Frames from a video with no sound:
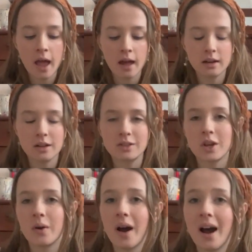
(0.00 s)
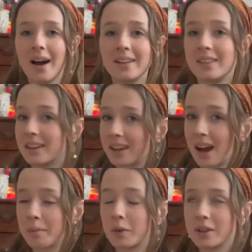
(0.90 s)
And so I
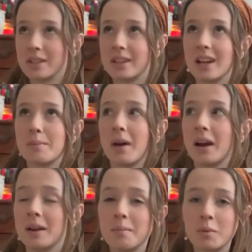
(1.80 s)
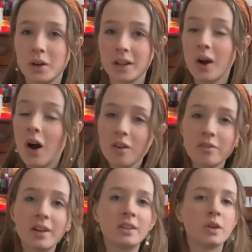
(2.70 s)
think I'm going to take my morning off
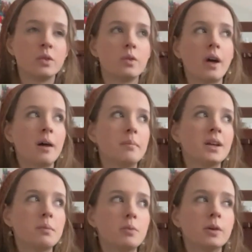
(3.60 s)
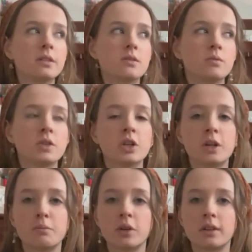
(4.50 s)
and go do that. Pick up the books,
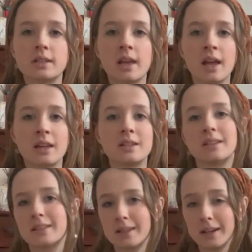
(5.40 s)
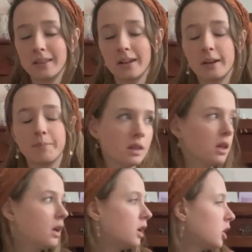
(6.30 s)
return books, and study there.
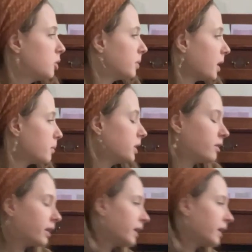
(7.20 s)
The book I'm reading